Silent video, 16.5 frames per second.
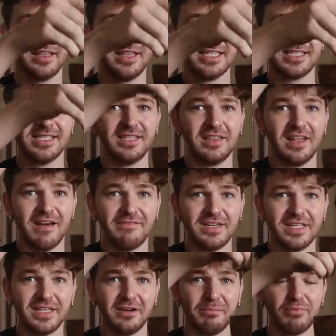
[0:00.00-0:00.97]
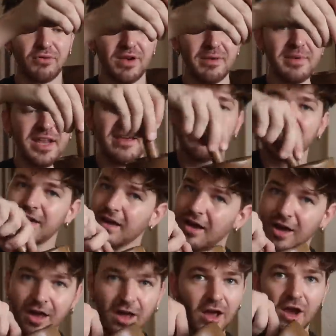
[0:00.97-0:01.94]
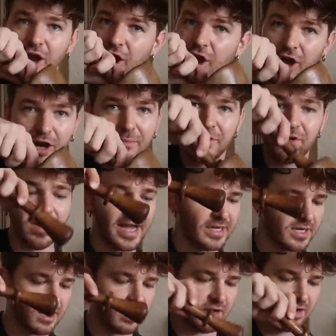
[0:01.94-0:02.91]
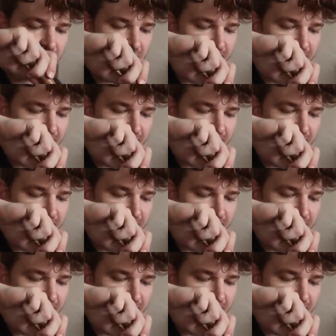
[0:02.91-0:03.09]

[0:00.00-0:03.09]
this lovely little primitive herb grinder.